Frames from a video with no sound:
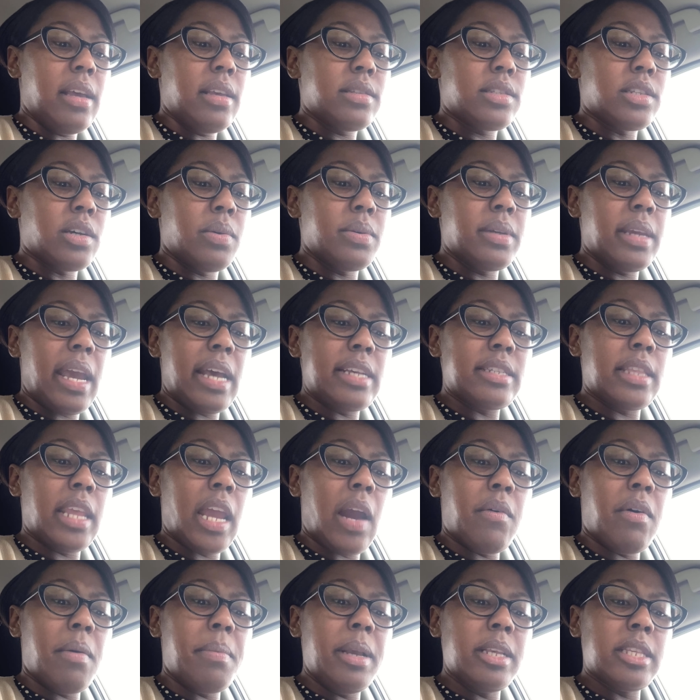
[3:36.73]
So yes,
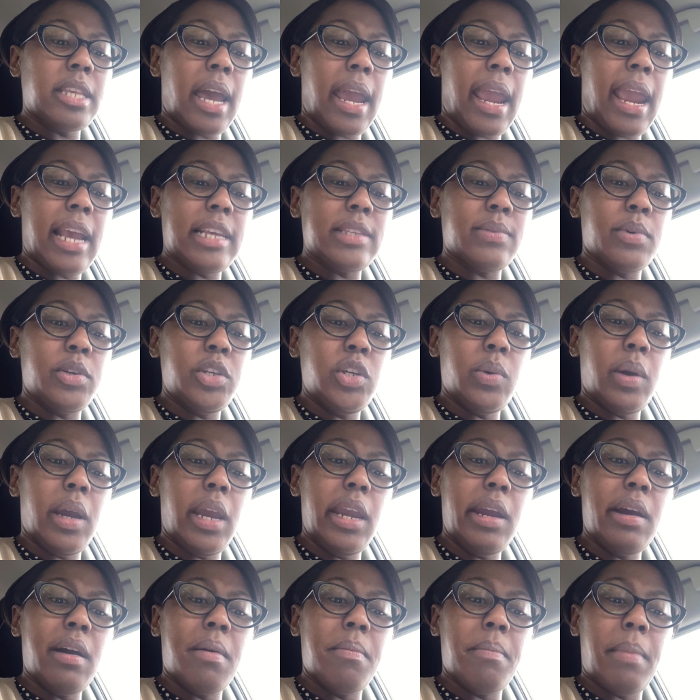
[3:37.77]
there will be times when you
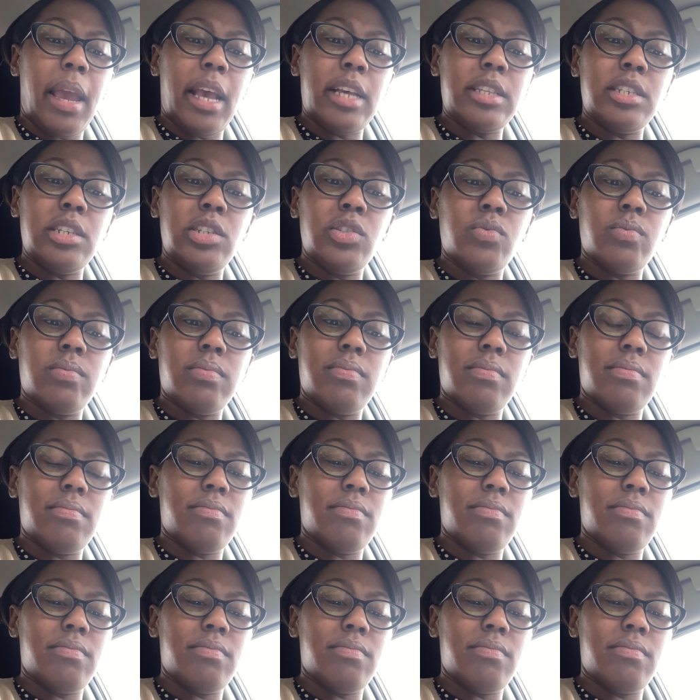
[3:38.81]
hear a message,